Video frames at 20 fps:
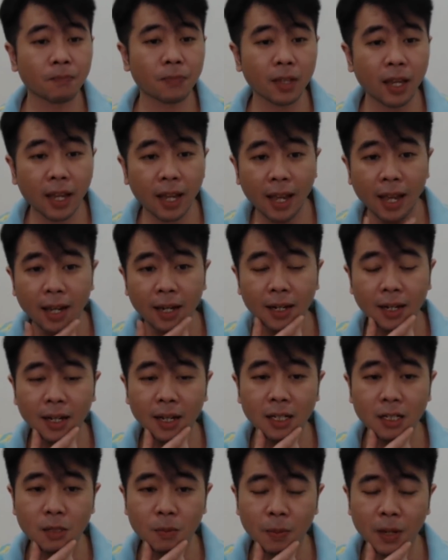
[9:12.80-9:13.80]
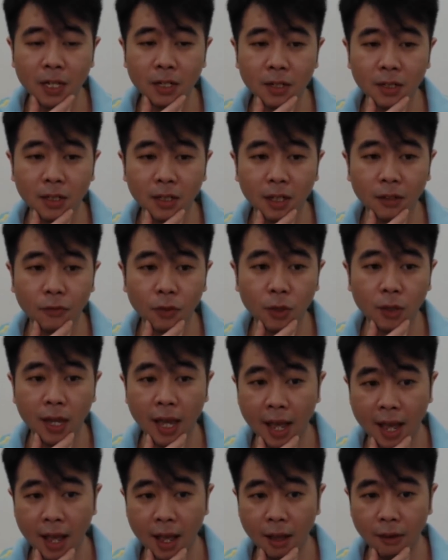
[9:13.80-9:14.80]
And especially if you
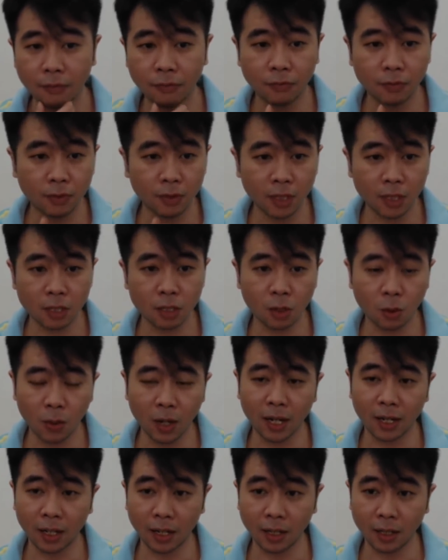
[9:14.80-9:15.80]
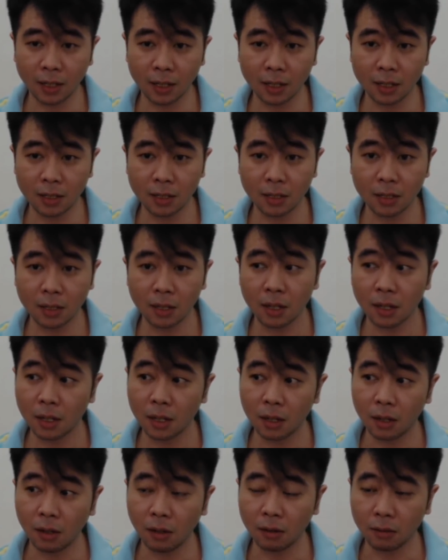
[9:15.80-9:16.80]
have this Quad Aegis
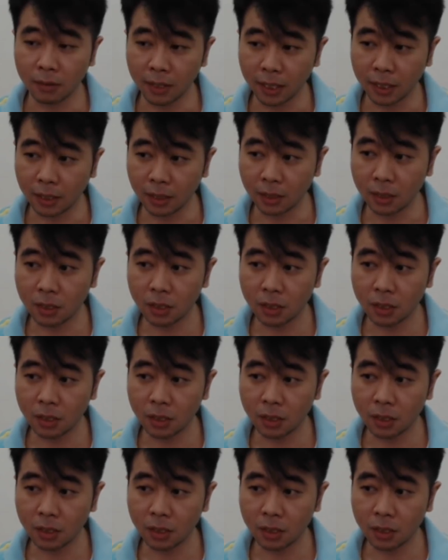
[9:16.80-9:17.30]
already.